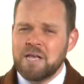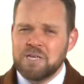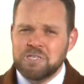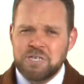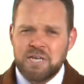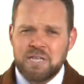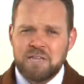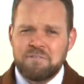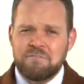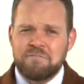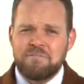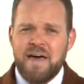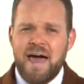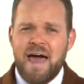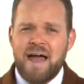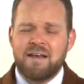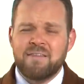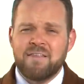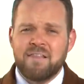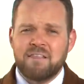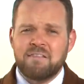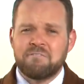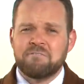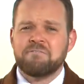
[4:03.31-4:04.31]
mentioning the
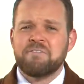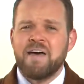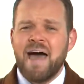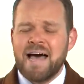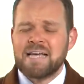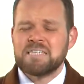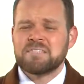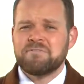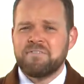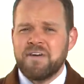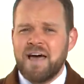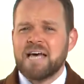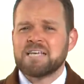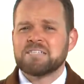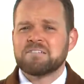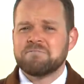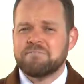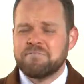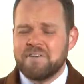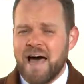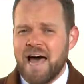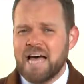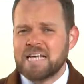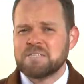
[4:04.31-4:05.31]
fact that the
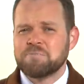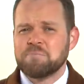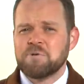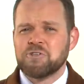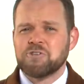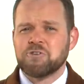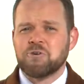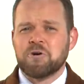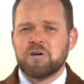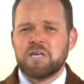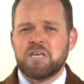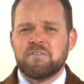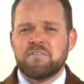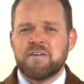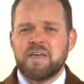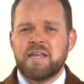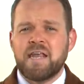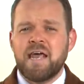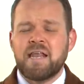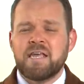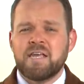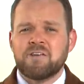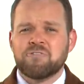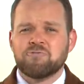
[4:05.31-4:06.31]
vast majority of
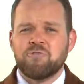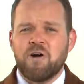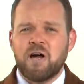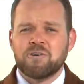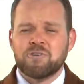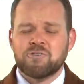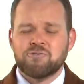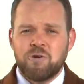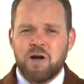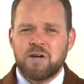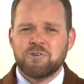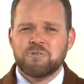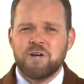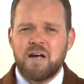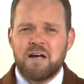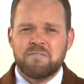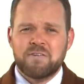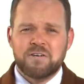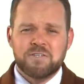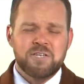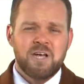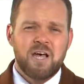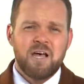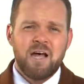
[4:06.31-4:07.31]
Canadian truck
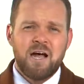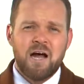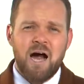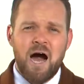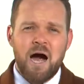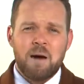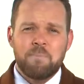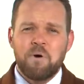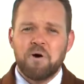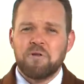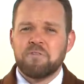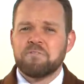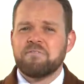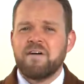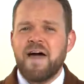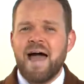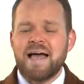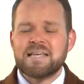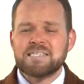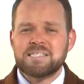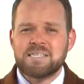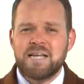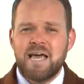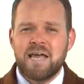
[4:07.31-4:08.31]
drivers are both
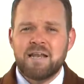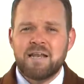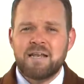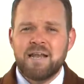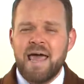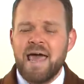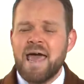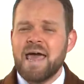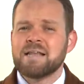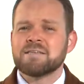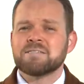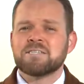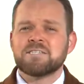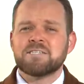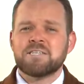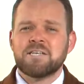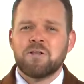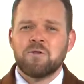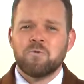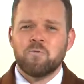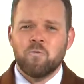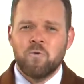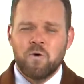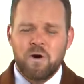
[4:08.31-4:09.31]
vaccinated and
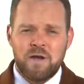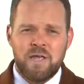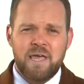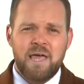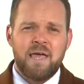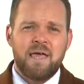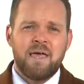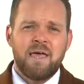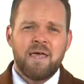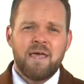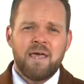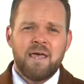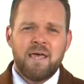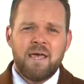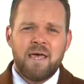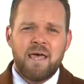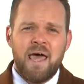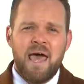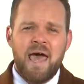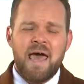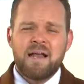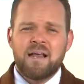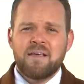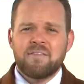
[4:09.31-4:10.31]
still working.
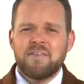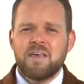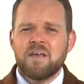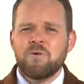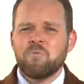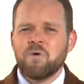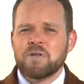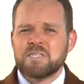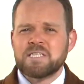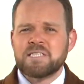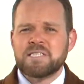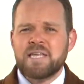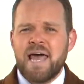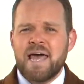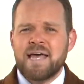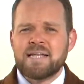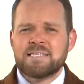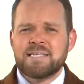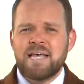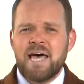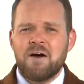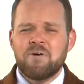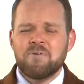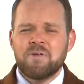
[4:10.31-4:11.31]
And I think what
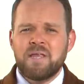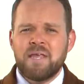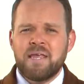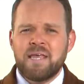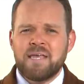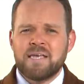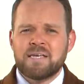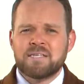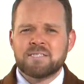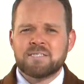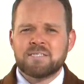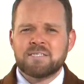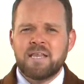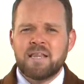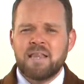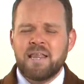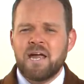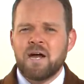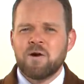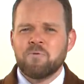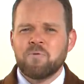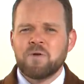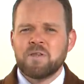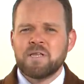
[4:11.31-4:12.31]
stands out is that
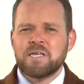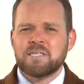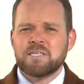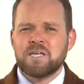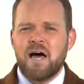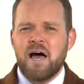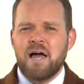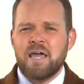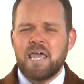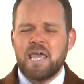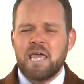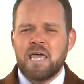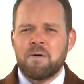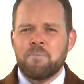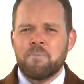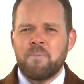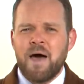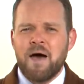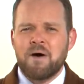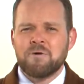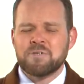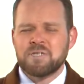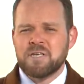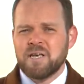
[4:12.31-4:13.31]
they are really talking
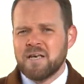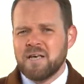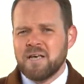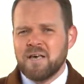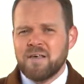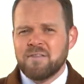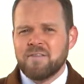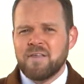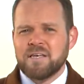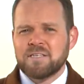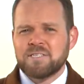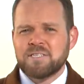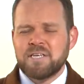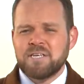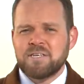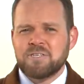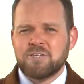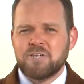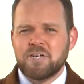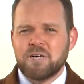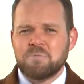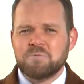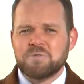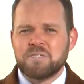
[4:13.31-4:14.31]
about this in
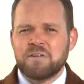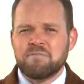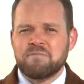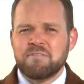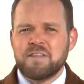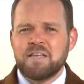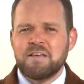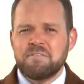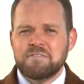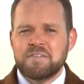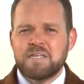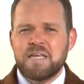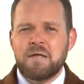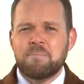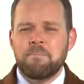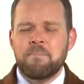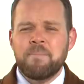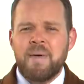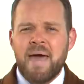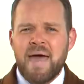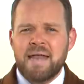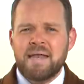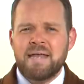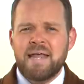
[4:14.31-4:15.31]
terms of
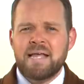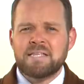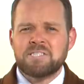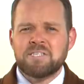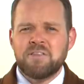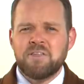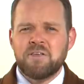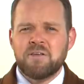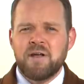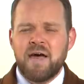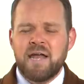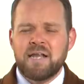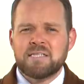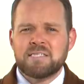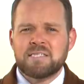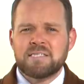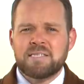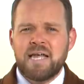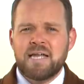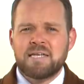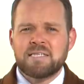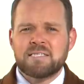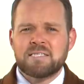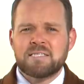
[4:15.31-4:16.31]
lifting mandates in the United
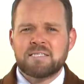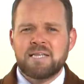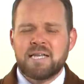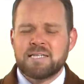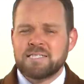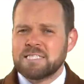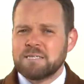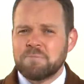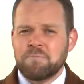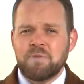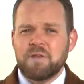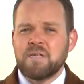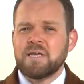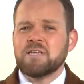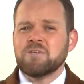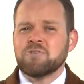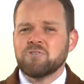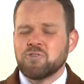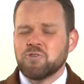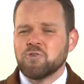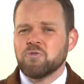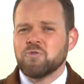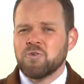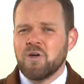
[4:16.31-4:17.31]
States that simply
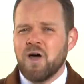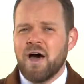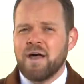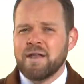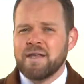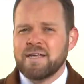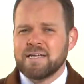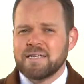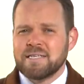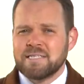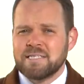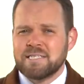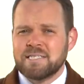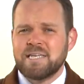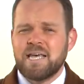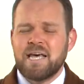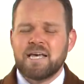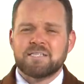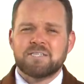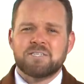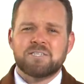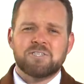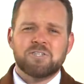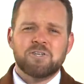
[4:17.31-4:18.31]
do not
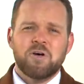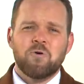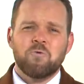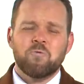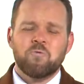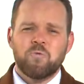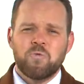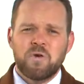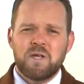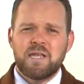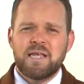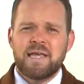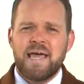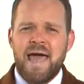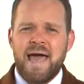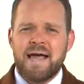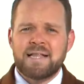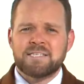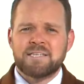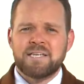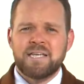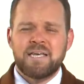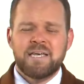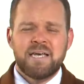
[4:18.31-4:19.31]
exist. So really,
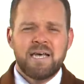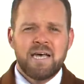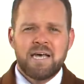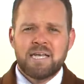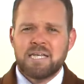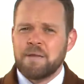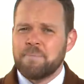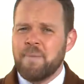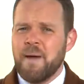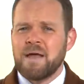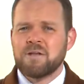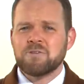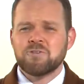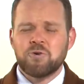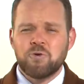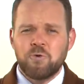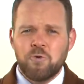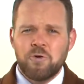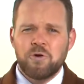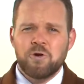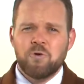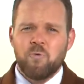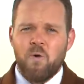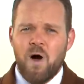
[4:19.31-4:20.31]
Anthony, depends
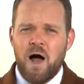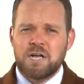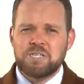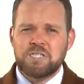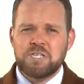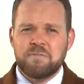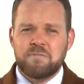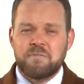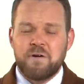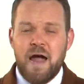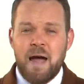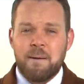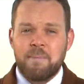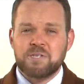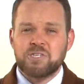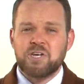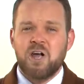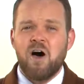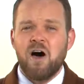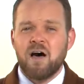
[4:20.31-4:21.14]
who you're watching for how much